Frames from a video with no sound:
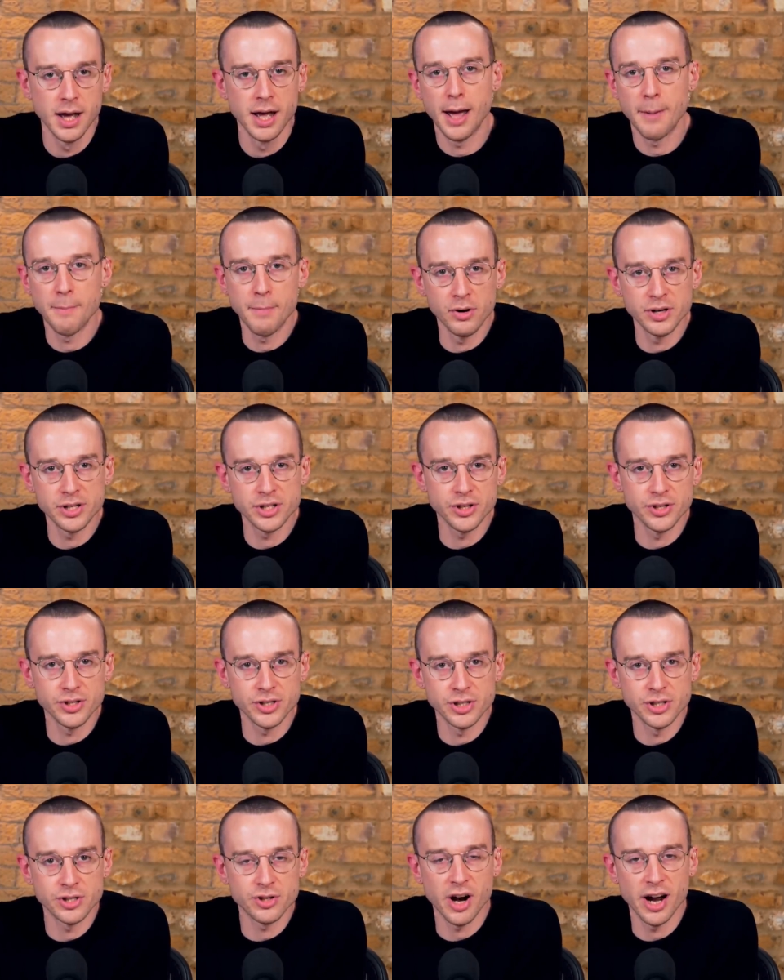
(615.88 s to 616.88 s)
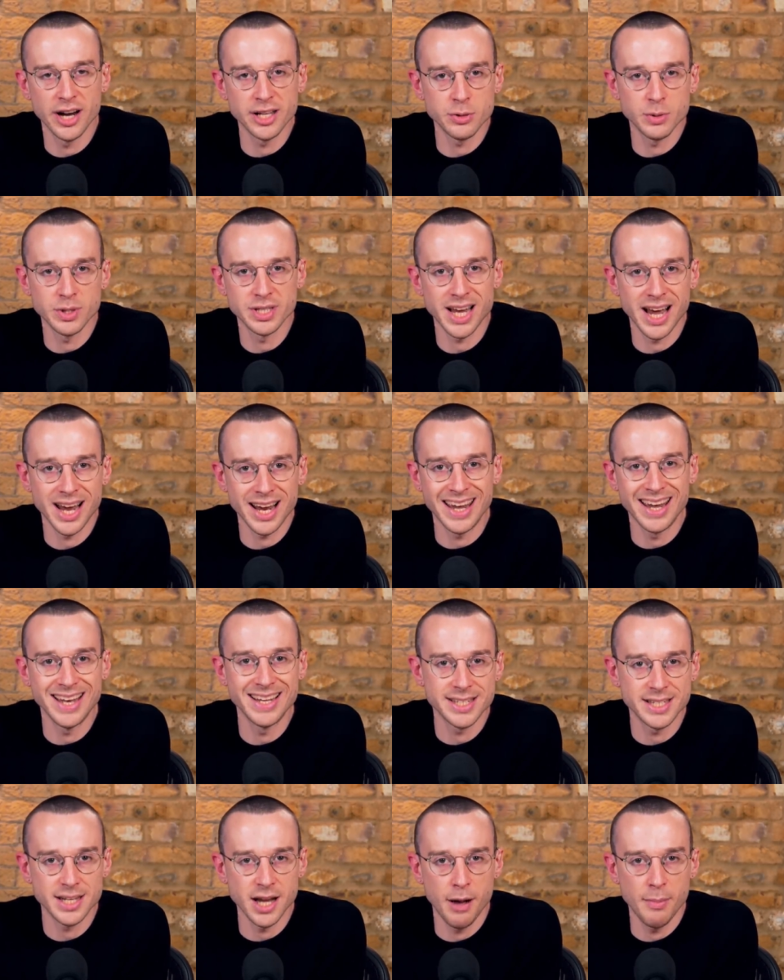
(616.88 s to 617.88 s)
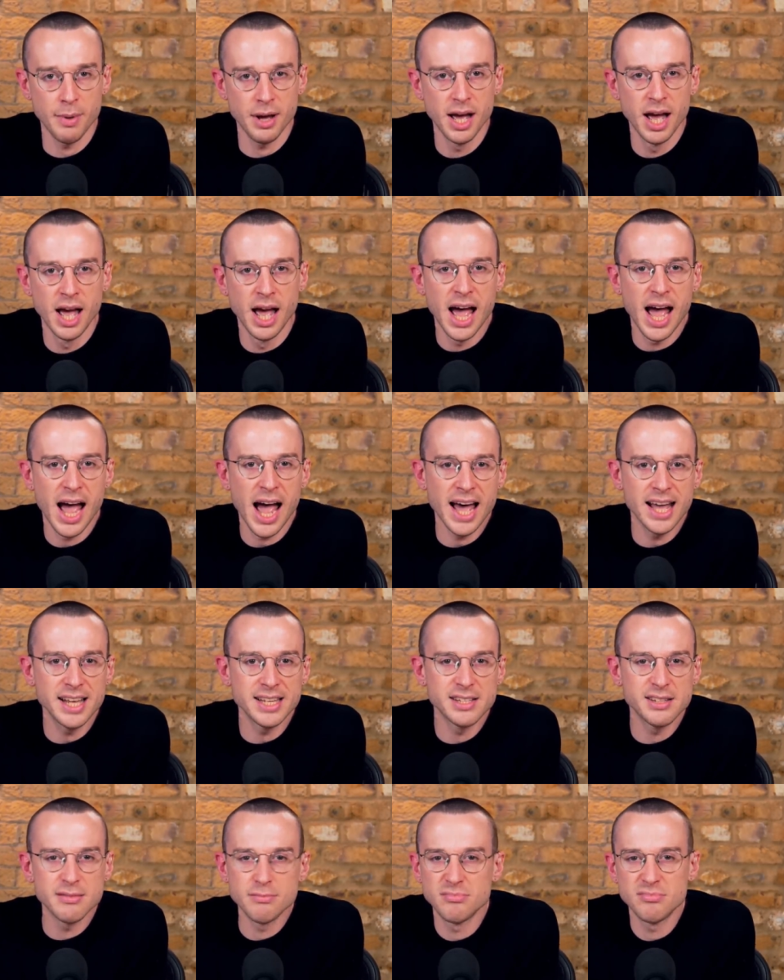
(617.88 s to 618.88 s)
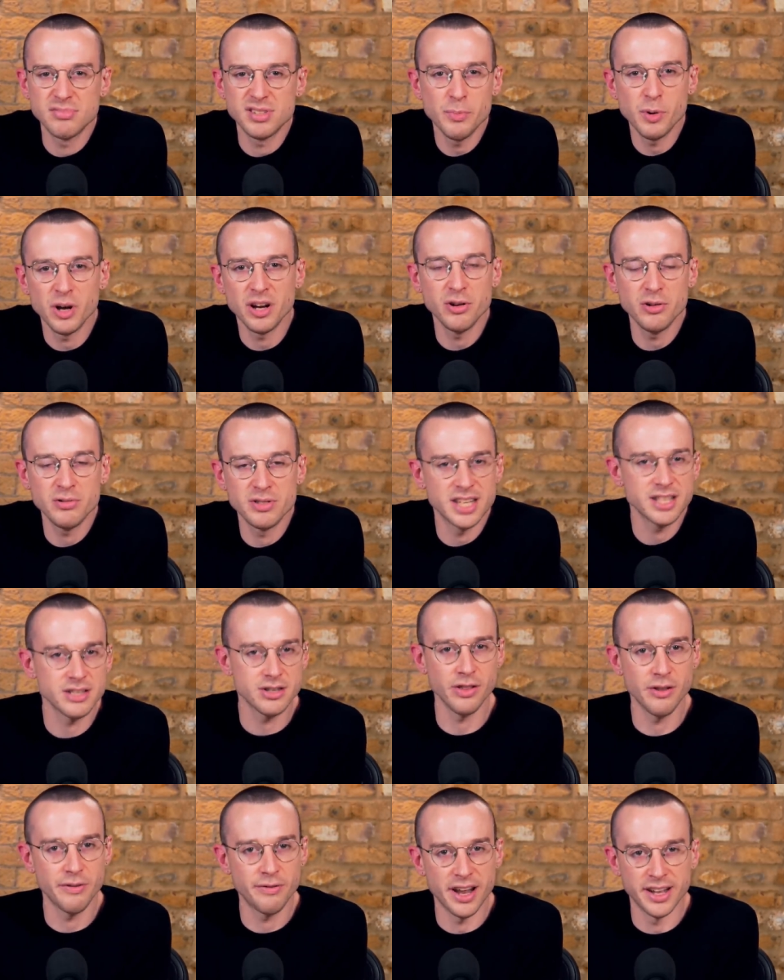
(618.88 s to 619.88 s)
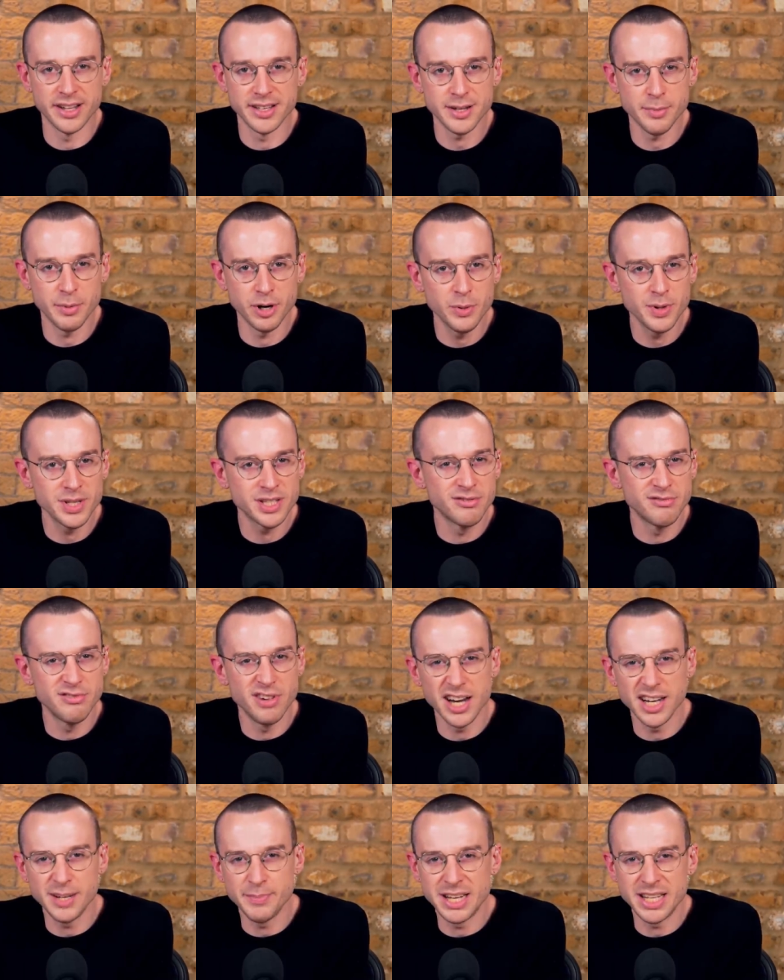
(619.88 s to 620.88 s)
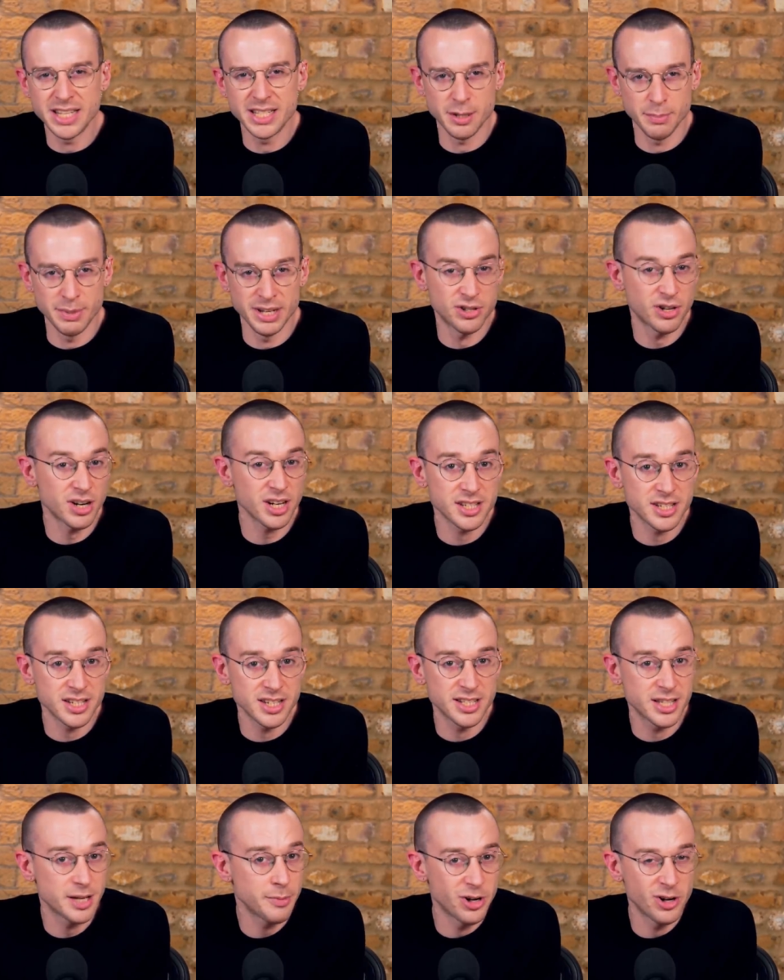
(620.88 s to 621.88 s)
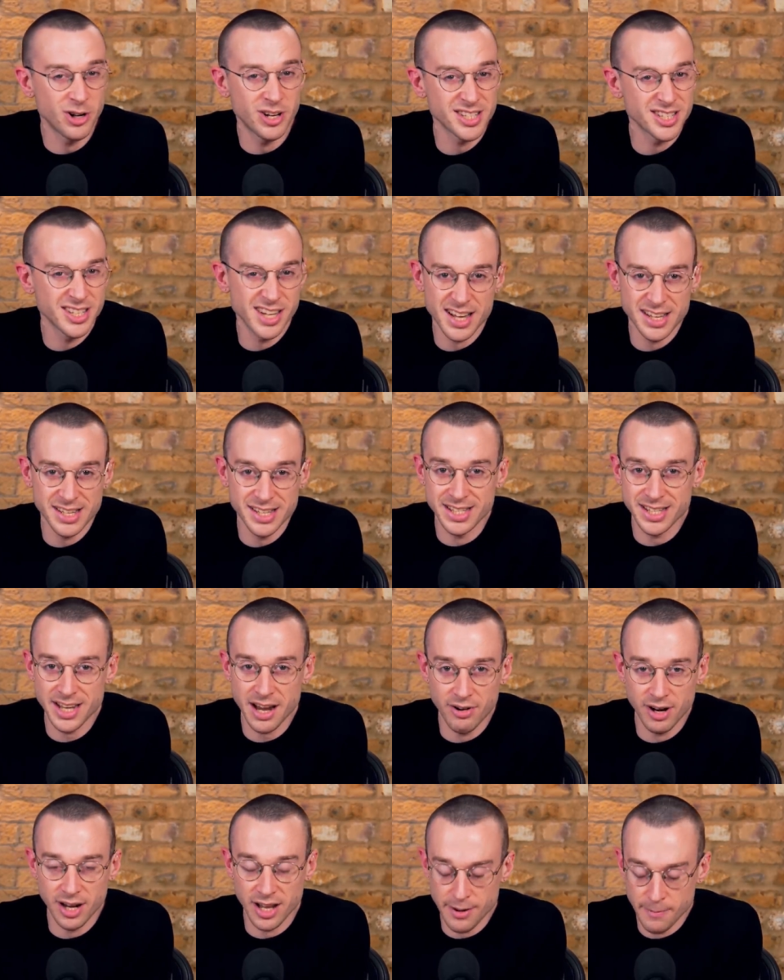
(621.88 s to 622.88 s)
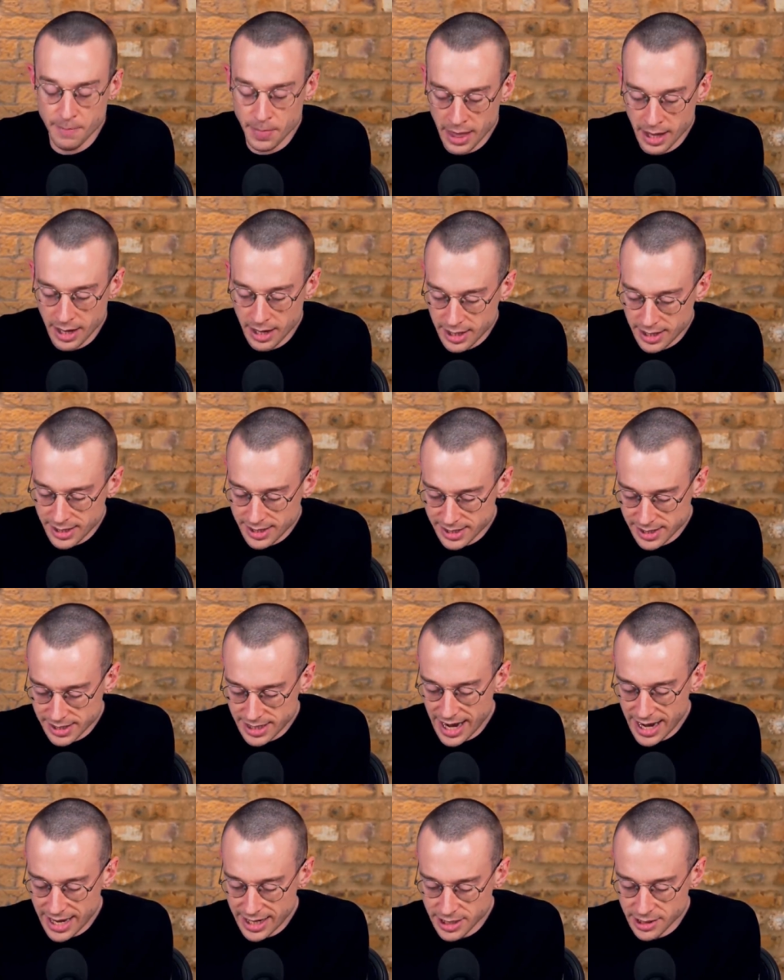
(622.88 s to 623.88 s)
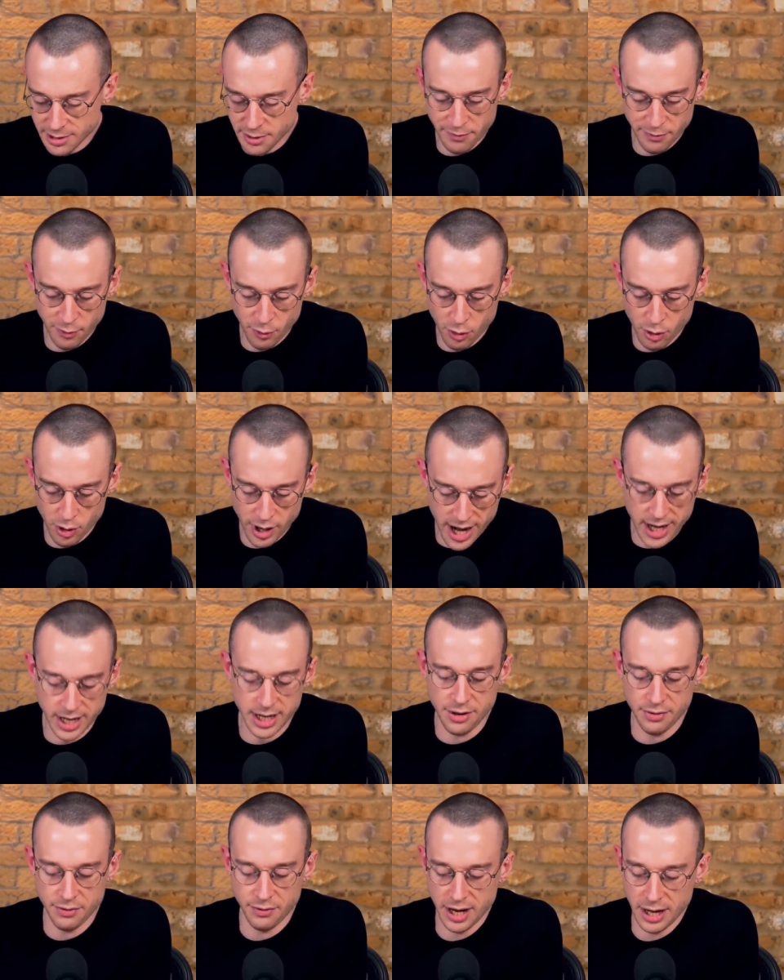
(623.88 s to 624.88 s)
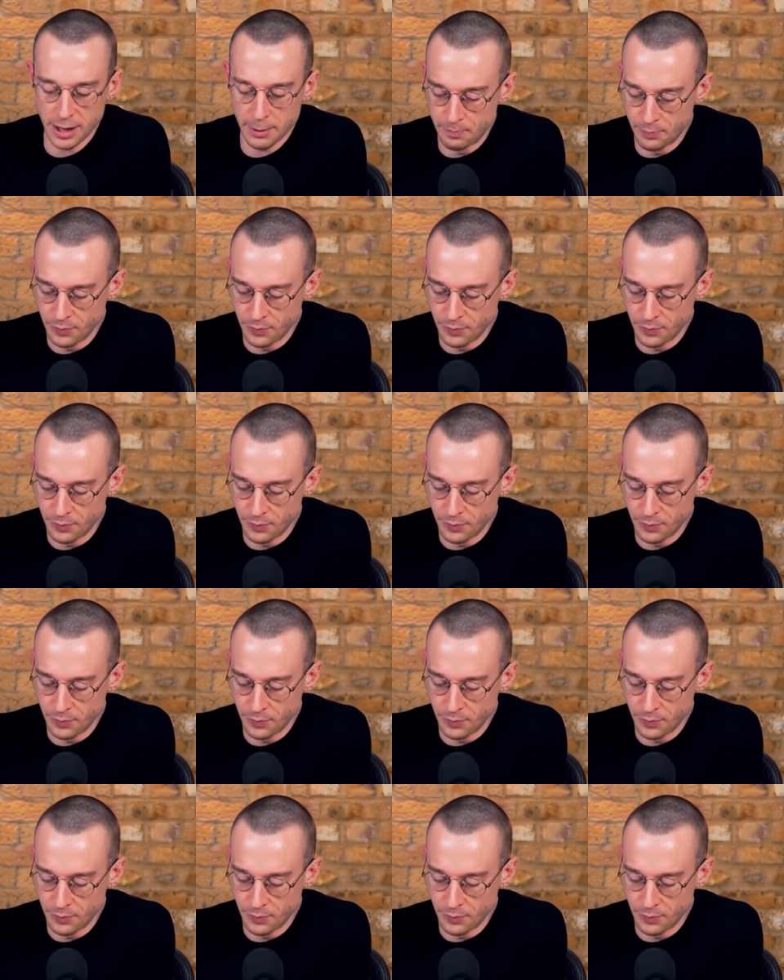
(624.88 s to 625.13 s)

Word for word: and Boris Johnson's trying to attack Keir Starmer as someone who sits on the fence, someone who isn't really to be, to be trusted, someone who doesn't necessarily stand for anything.